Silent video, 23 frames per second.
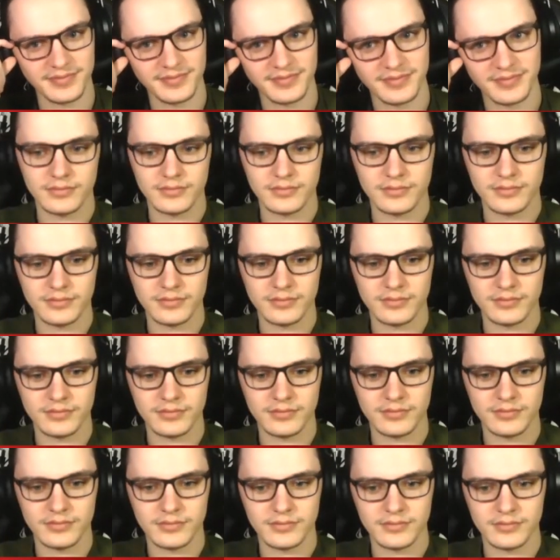
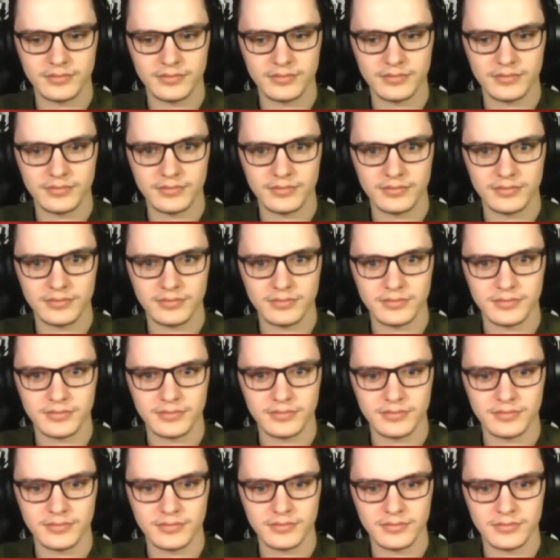
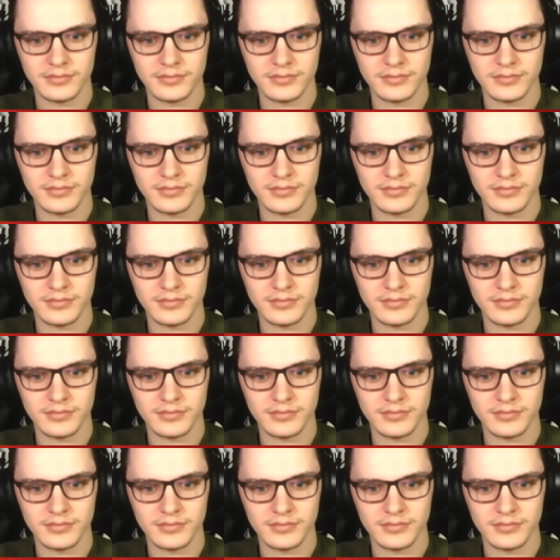No one is speaking in this clip.